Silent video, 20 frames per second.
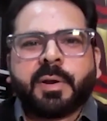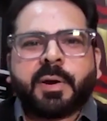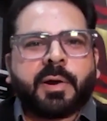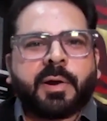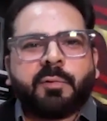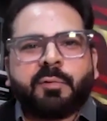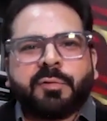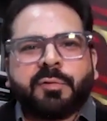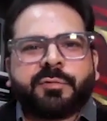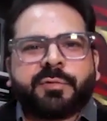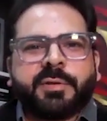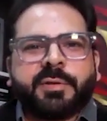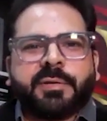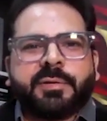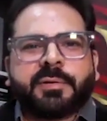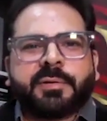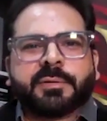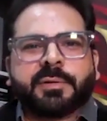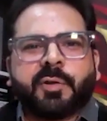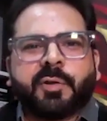How do you see
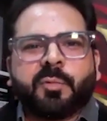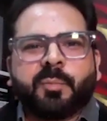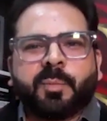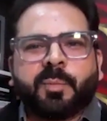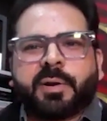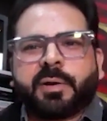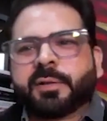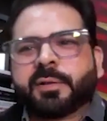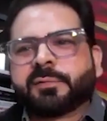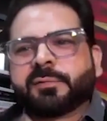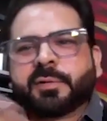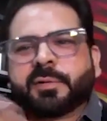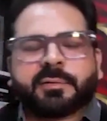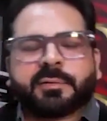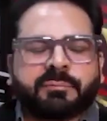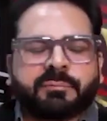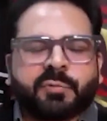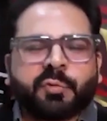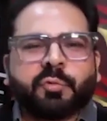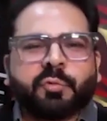here the human touch
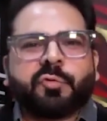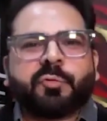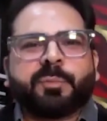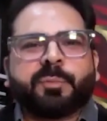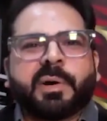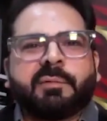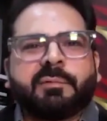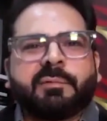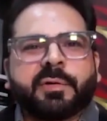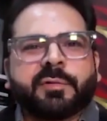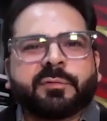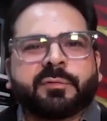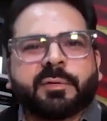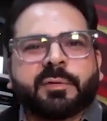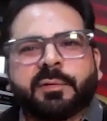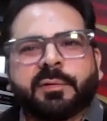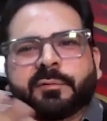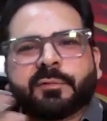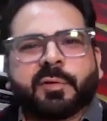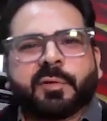of those power
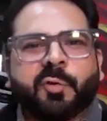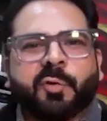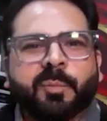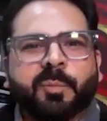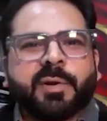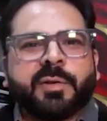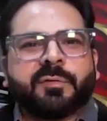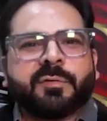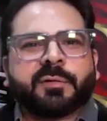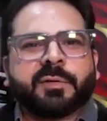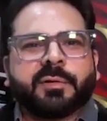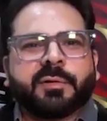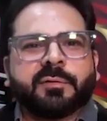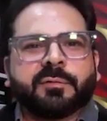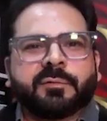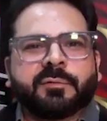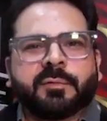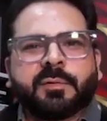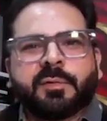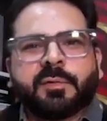skills, the human
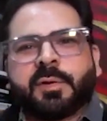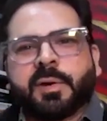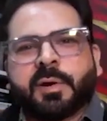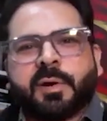skills?